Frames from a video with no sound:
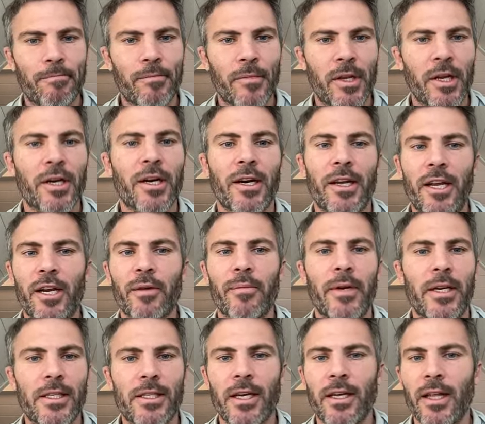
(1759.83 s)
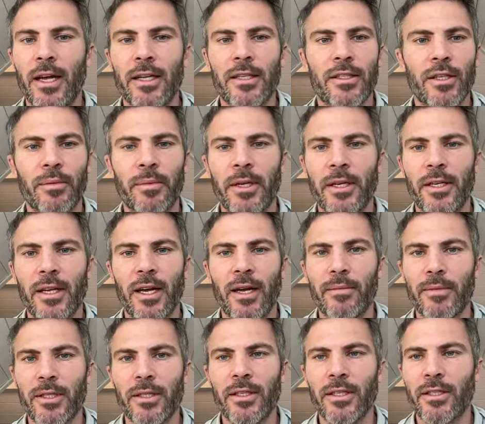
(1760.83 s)
You're going to hear me say that so many
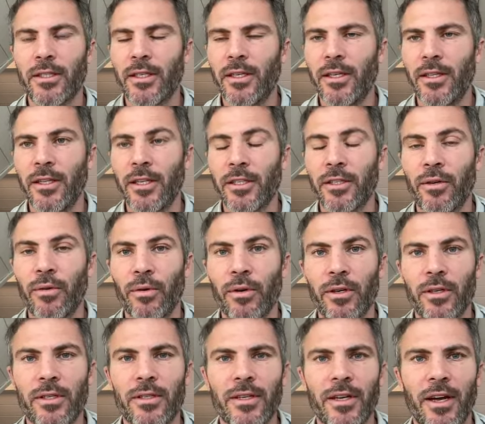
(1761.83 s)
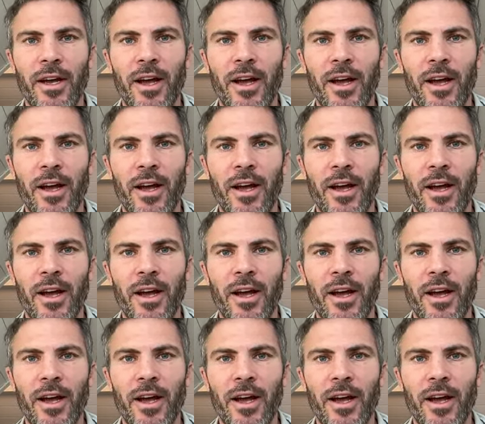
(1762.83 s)
times in this course.